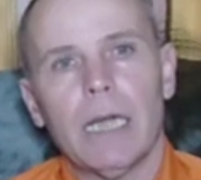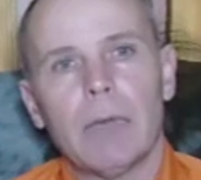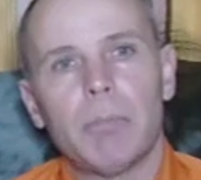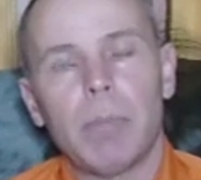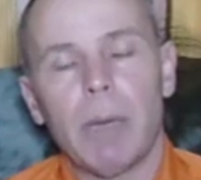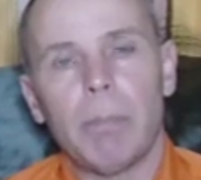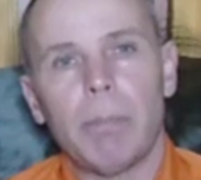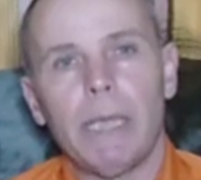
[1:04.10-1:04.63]
a
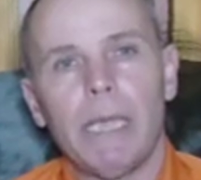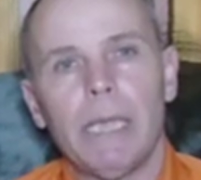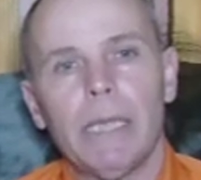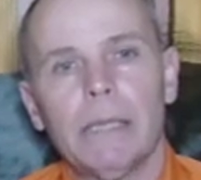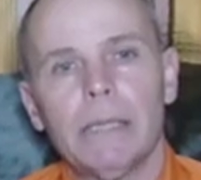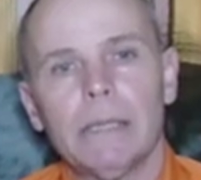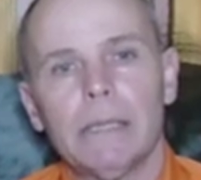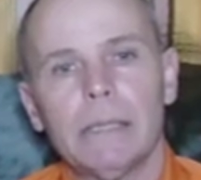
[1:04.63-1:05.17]
puppy,
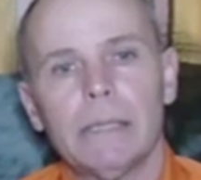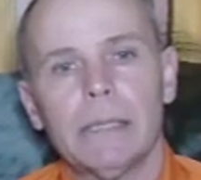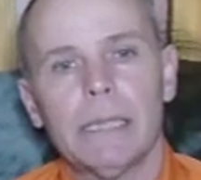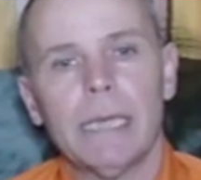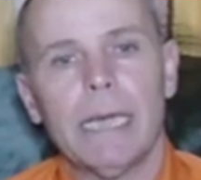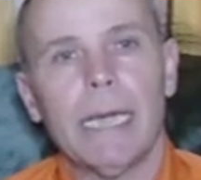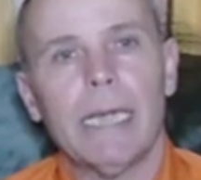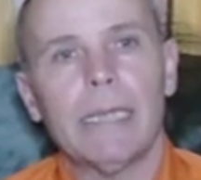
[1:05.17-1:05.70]

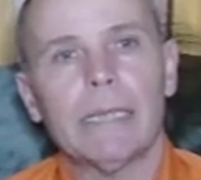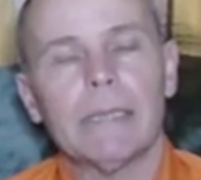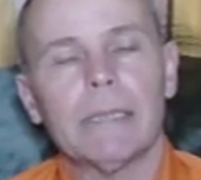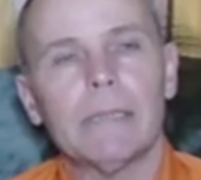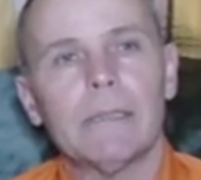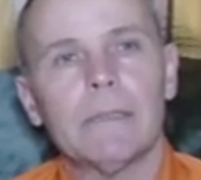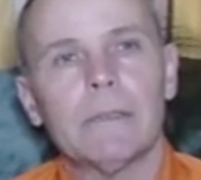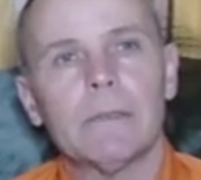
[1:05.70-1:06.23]

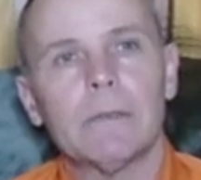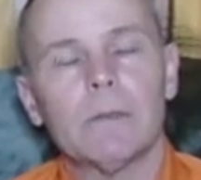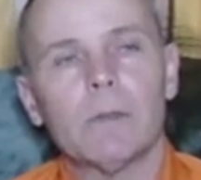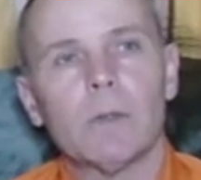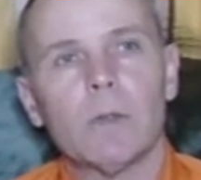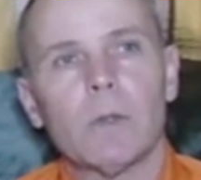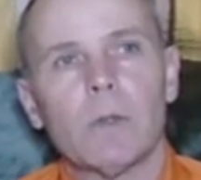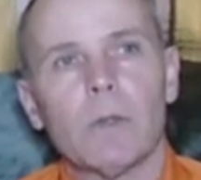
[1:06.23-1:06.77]
and
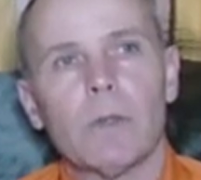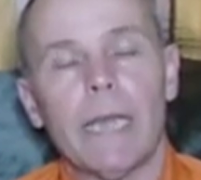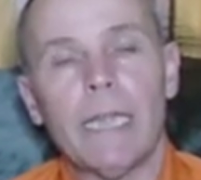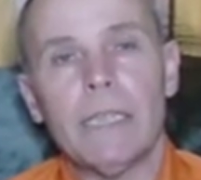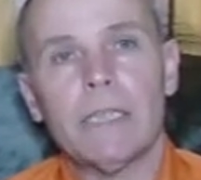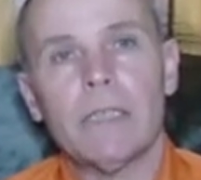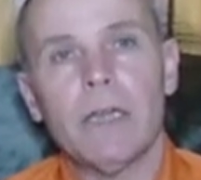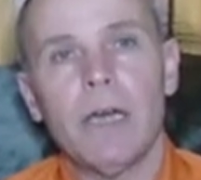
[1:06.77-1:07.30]

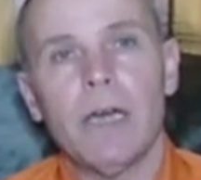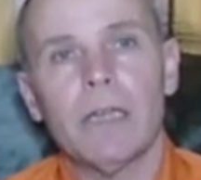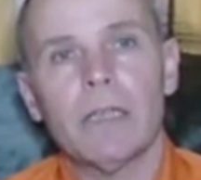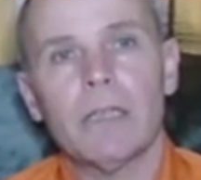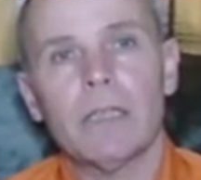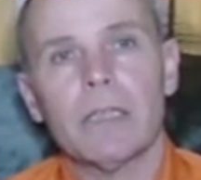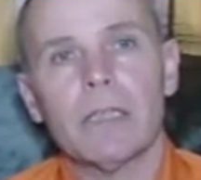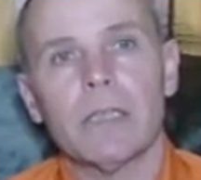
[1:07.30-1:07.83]
that
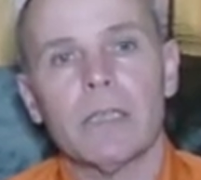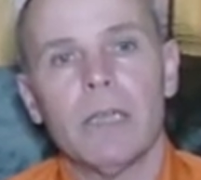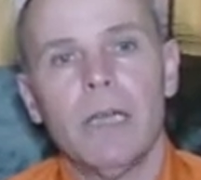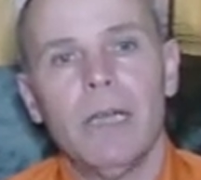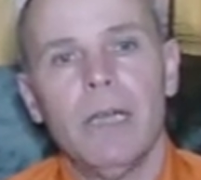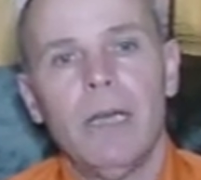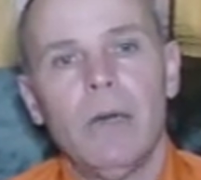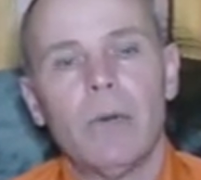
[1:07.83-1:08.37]
starts
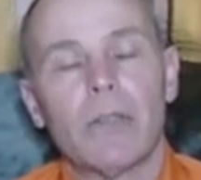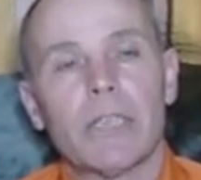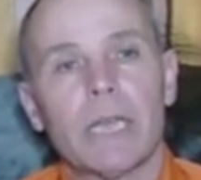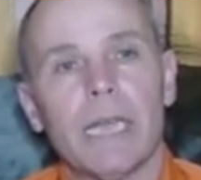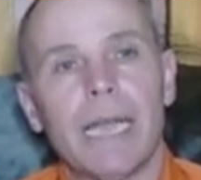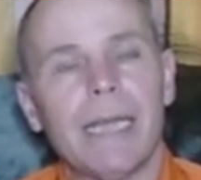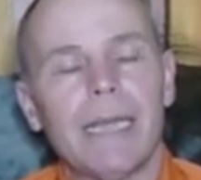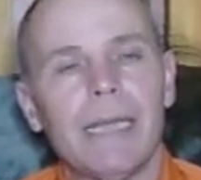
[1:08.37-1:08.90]
with
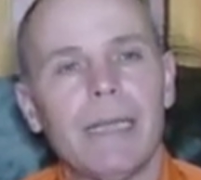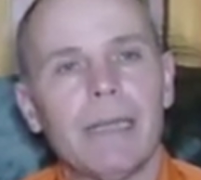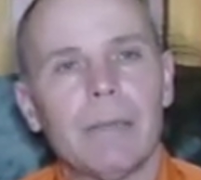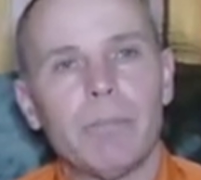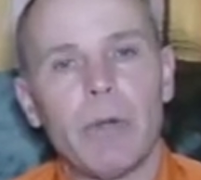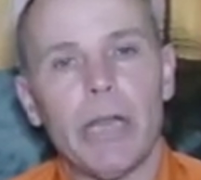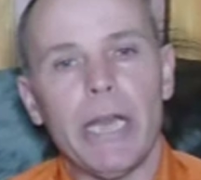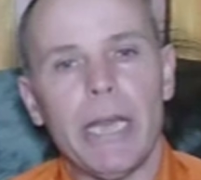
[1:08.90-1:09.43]
selecting the
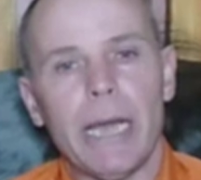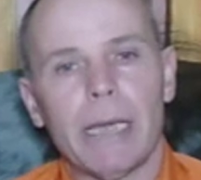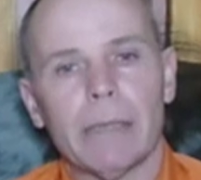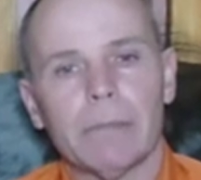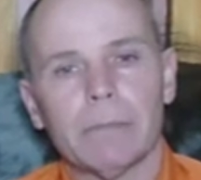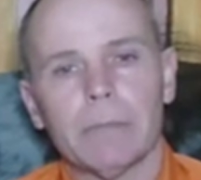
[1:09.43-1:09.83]
breeder.